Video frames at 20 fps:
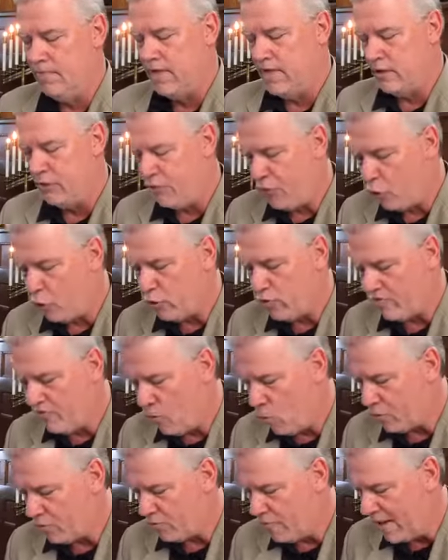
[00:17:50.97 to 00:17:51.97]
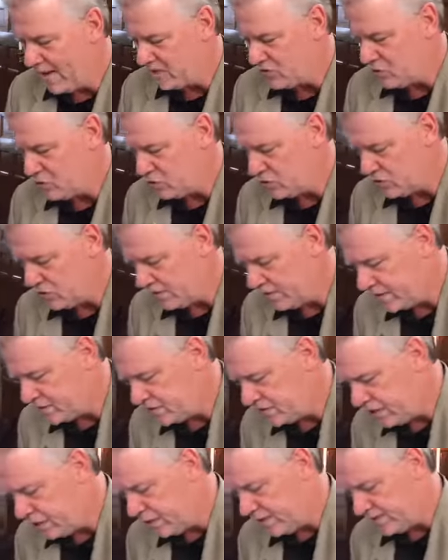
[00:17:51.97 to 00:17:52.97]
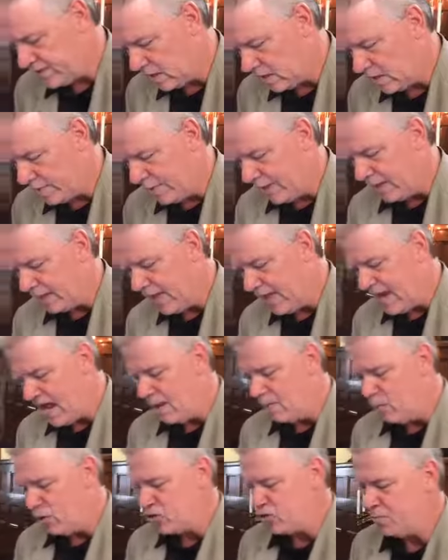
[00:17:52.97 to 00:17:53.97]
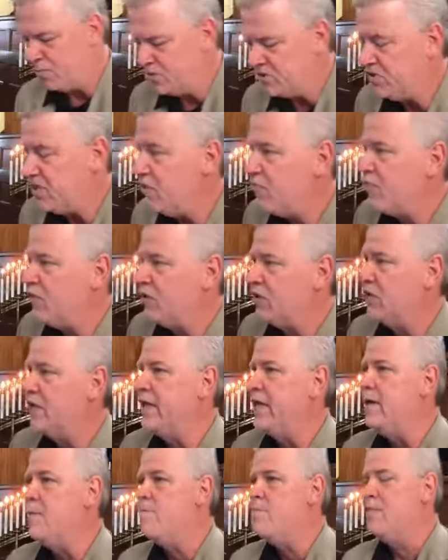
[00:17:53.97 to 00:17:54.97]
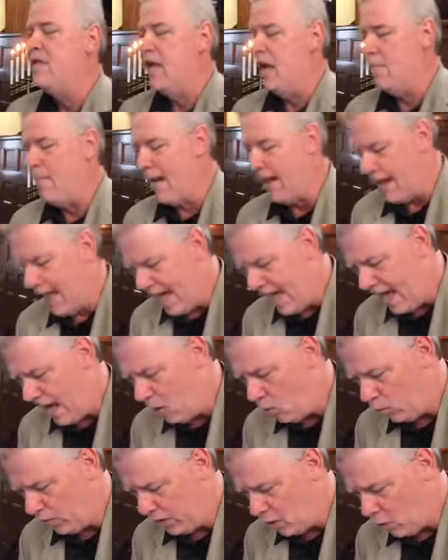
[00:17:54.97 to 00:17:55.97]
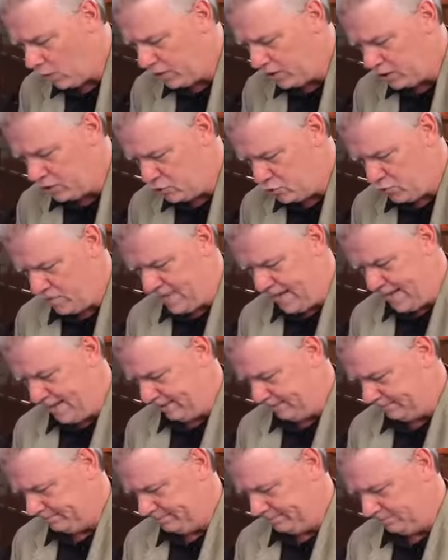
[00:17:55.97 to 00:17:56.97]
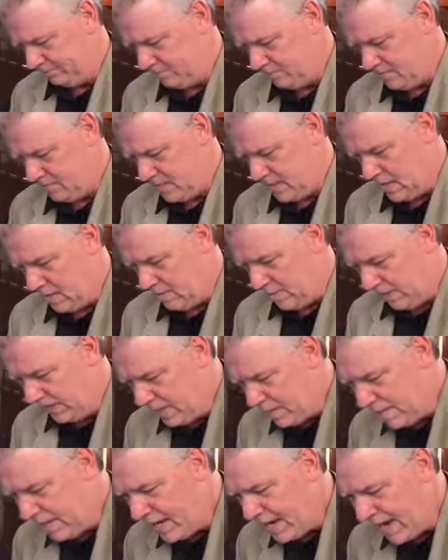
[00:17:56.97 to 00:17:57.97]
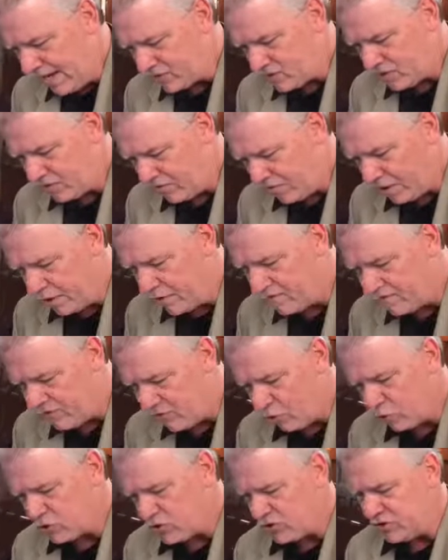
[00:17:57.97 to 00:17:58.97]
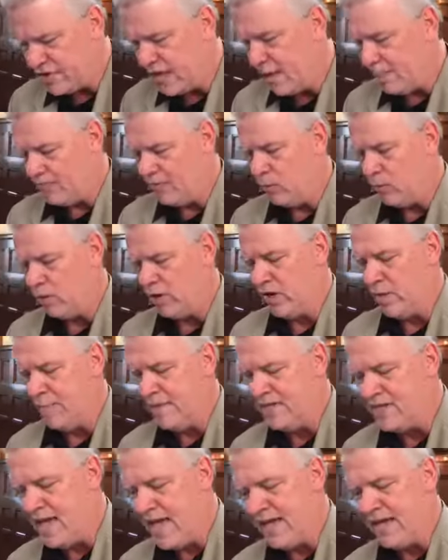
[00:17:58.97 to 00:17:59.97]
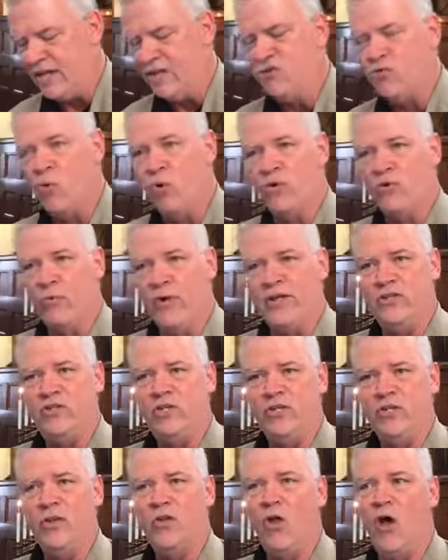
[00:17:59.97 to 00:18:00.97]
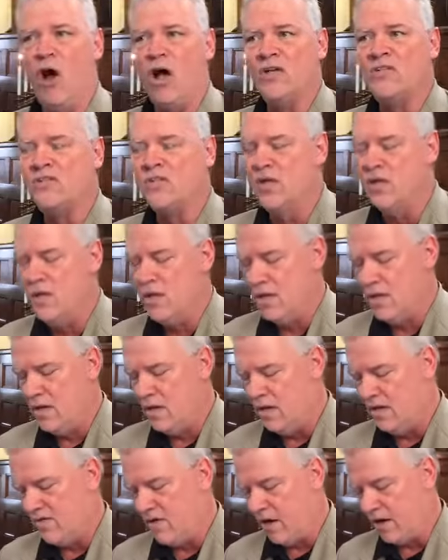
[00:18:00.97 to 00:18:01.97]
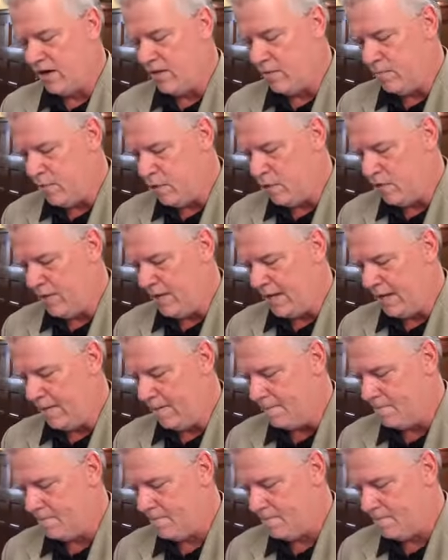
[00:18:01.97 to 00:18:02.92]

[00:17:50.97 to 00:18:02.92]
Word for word: In the third and fourth messages of this series, I'm going to be laying out more specifically about how we're going to do that. But let me announce the very first step that we're going to be taking toward reaching the lost of our community.